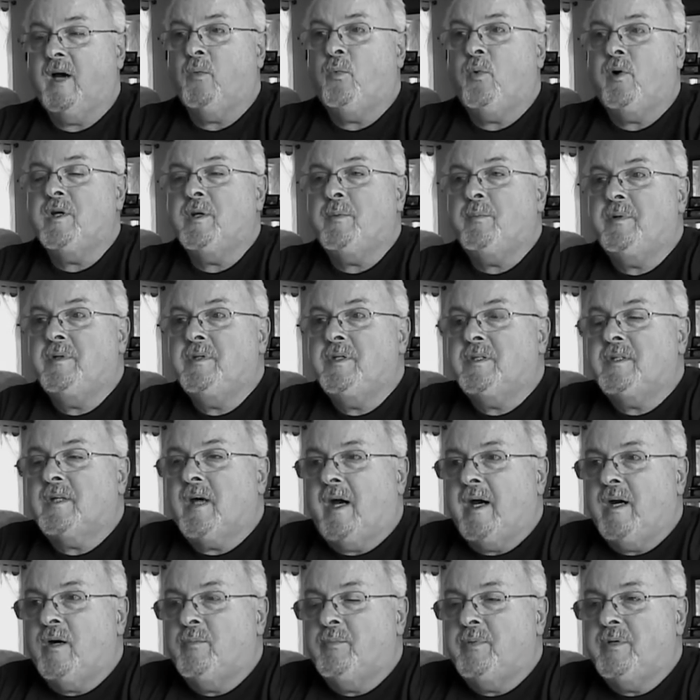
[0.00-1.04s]
I wound up in the
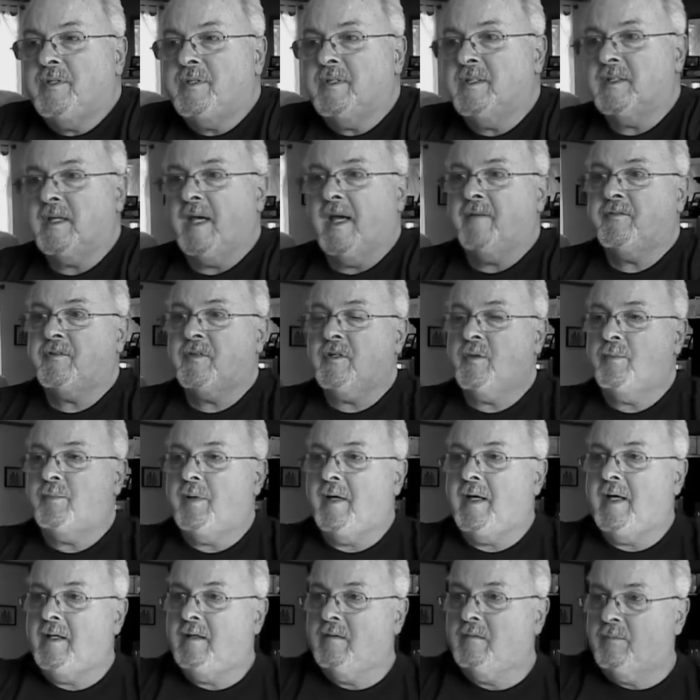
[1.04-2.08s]
tire business after the
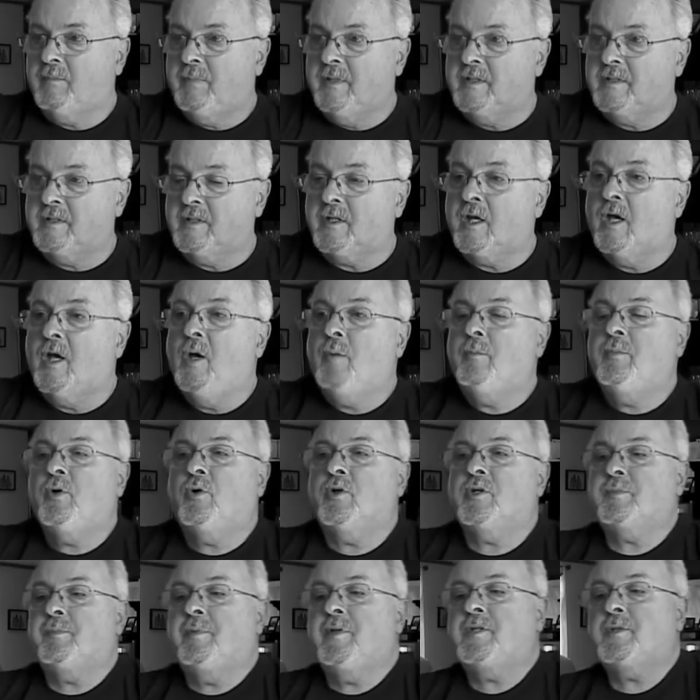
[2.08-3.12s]
paint business uh-huh.
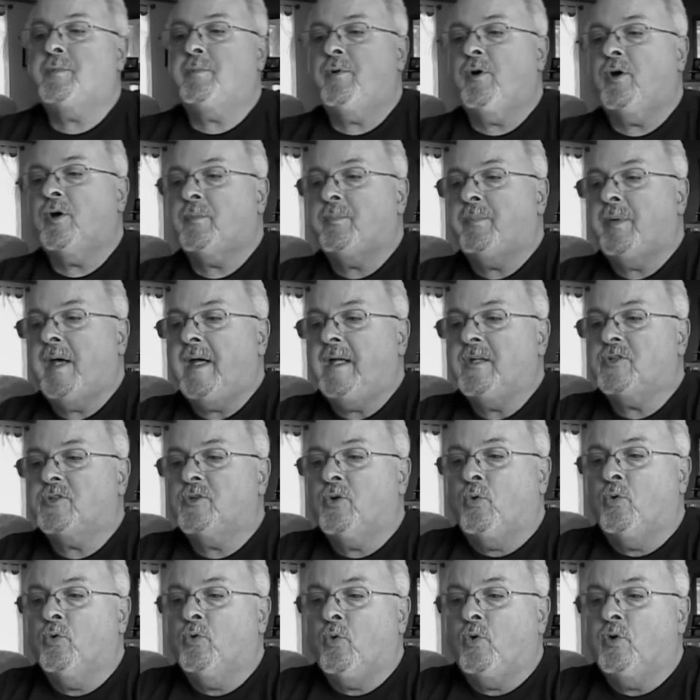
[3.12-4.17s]
because Pittsburgh Paint
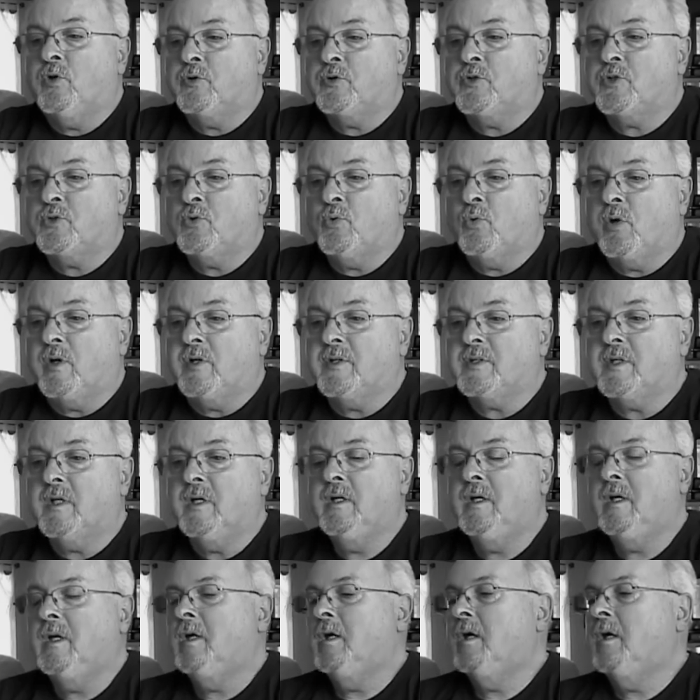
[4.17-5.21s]
sold all their stores.